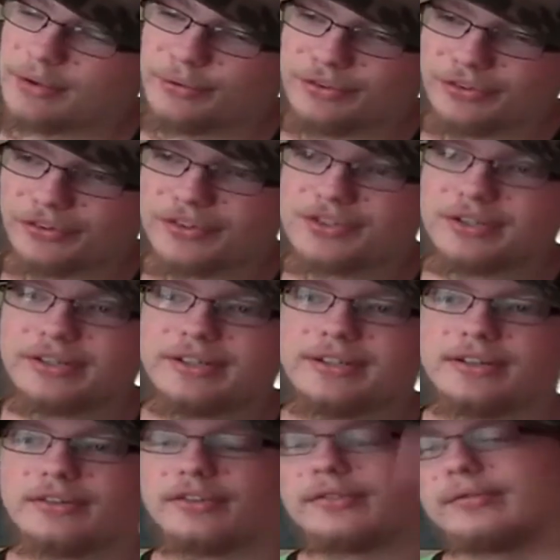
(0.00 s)
originally,
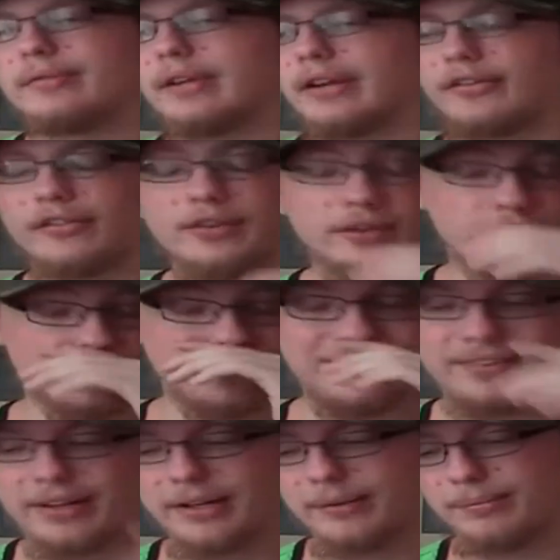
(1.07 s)
or not originally, it was
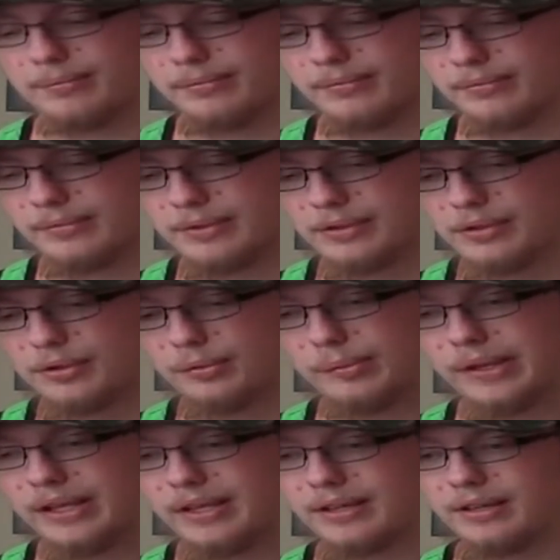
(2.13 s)
set up to
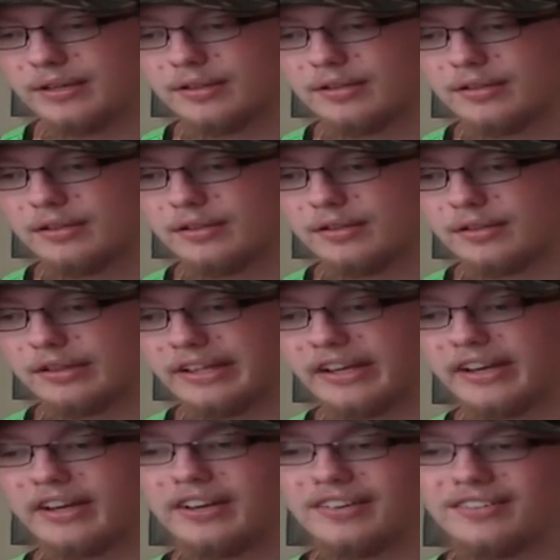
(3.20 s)
be like a
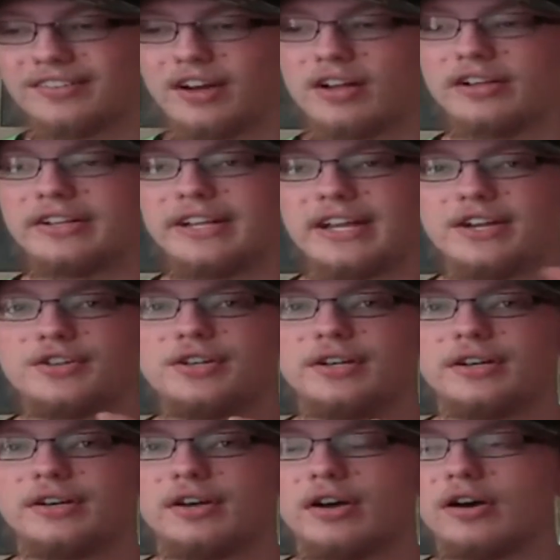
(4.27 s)

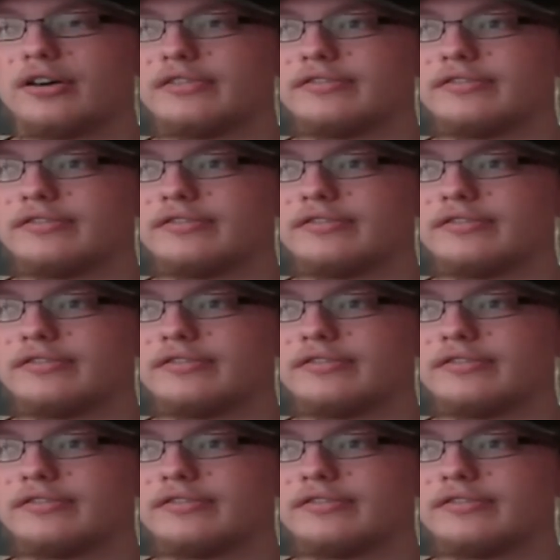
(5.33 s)
consolidation of